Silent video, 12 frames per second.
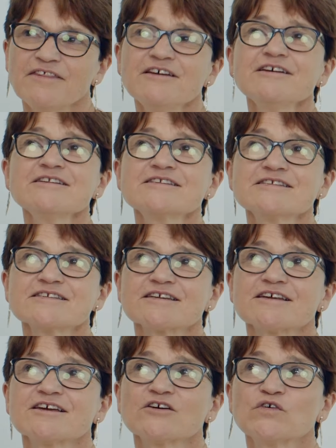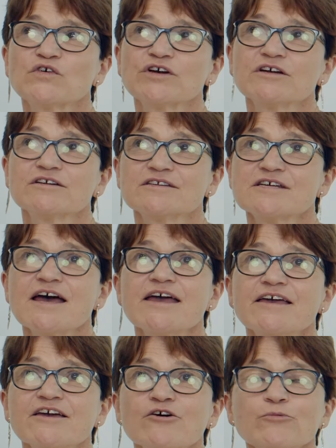think it's
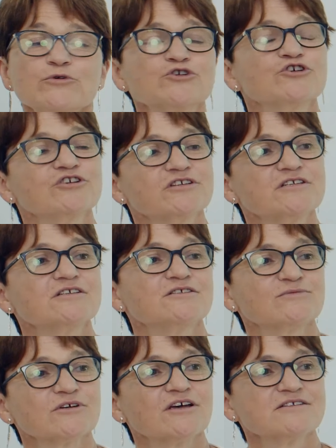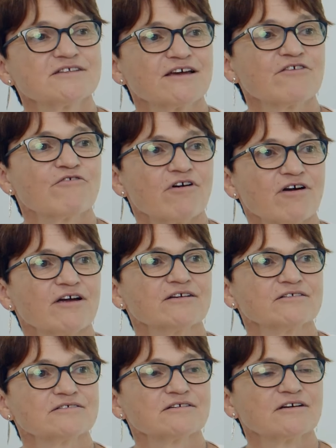taking opportunities as they
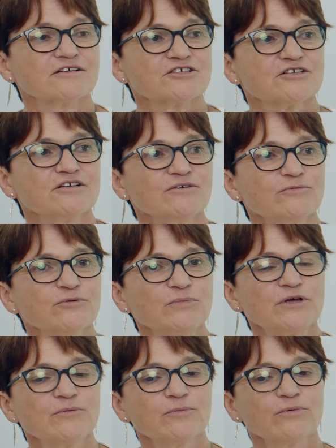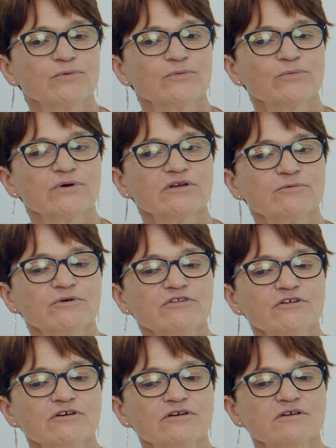arise, actually. When
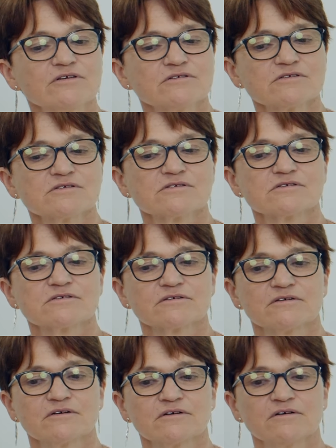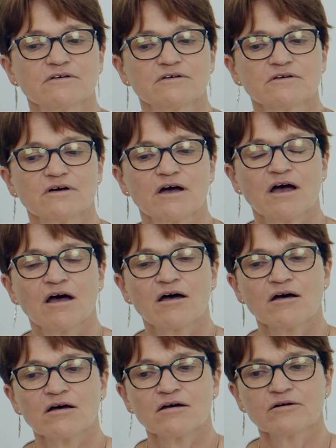things are